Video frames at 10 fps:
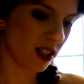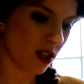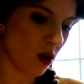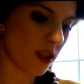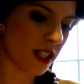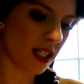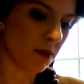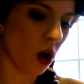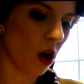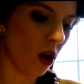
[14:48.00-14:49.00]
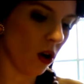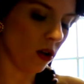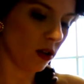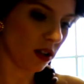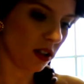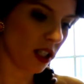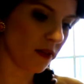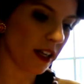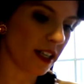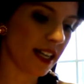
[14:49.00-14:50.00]
So a small,
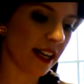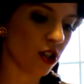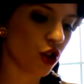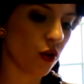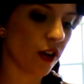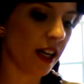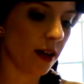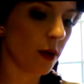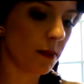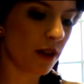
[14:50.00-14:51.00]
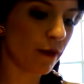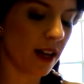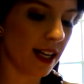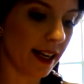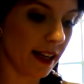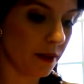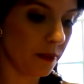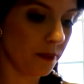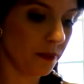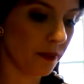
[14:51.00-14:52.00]
even a tangerine would be
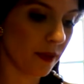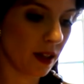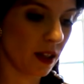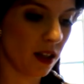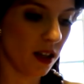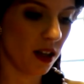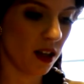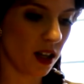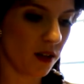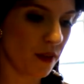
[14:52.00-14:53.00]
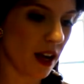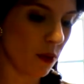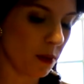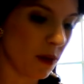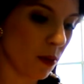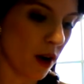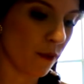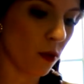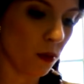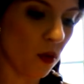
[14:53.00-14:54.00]
fine. That would be
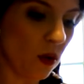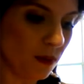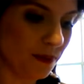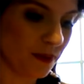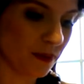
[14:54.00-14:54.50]
preferable.